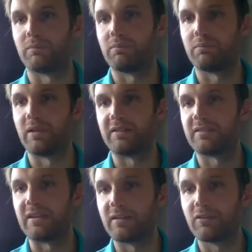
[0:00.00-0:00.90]
that's
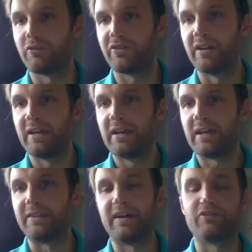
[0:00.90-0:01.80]
the end of it.
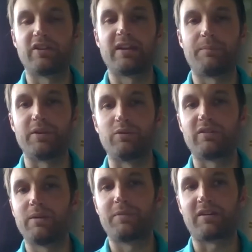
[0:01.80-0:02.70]
And that really appealed to
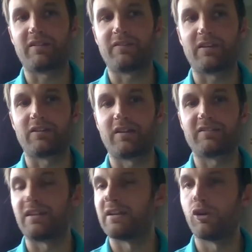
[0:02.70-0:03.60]
me because I think there
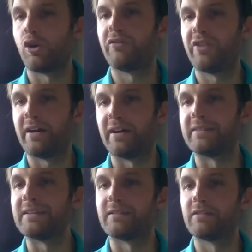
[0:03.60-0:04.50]
isn't a lot of that in
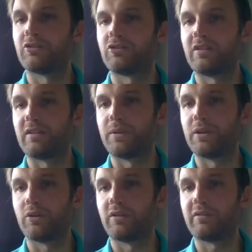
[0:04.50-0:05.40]
the industry, to be
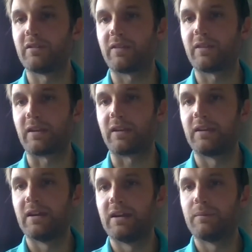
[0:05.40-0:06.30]
honest. I think
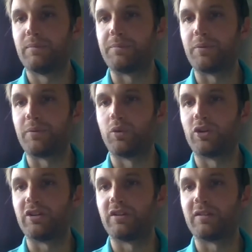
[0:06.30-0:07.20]
people
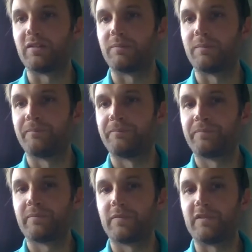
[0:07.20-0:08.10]
want you to
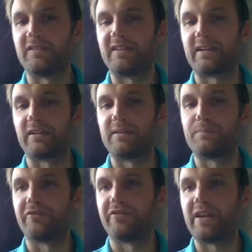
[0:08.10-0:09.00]
to take a leap
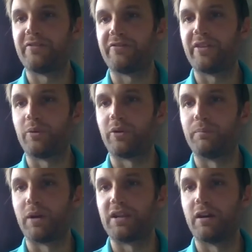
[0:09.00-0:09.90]
of faith. They want
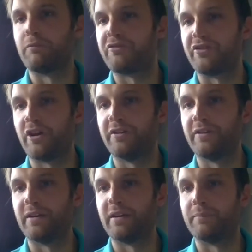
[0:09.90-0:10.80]
money up front.
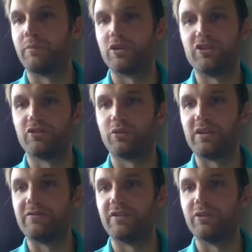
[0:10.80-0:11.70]
When you don't
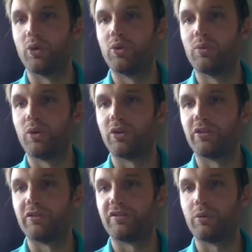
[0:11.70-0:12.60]
even know what the
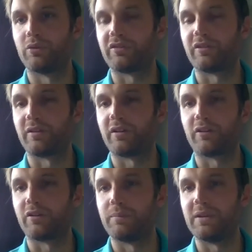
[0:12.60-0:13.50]
results are
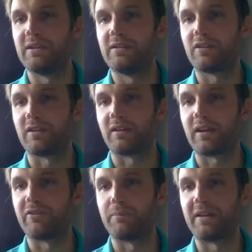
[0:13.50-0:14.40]
going to be, you can
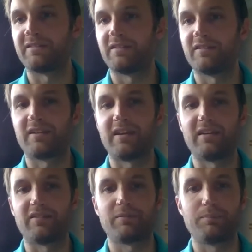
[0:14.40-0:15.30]
have a business
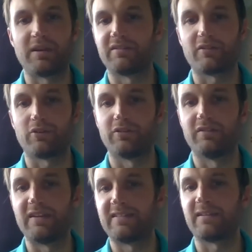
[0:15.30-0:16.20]
case based on
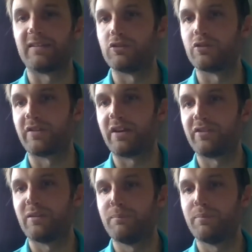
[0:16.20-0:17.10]
data that you've
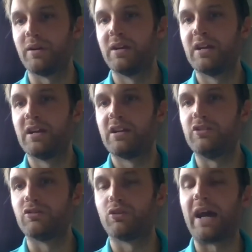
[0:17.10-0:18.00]
given them, but
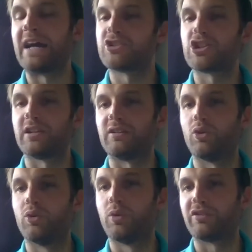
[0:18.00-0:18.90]
you don't actually
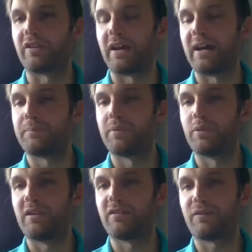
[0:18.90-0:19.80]
know what's going to happen
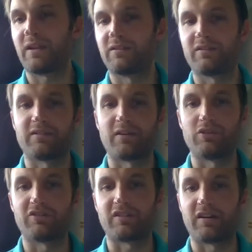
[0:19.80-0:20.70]
with these things until
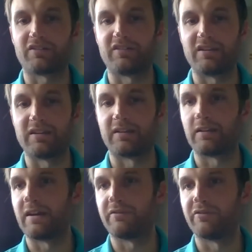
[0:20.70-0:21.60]
you start seeing it in a
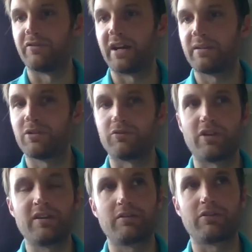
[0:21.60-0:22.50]
live environment,
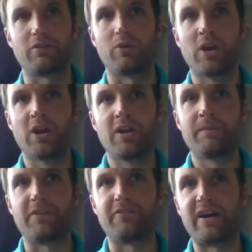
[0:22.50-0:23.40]
right? So
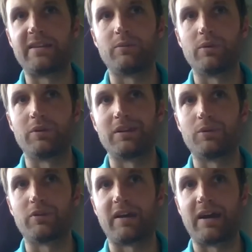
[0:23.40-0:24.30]
the fact that we were
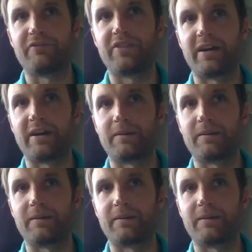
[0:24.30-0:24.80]
able to have that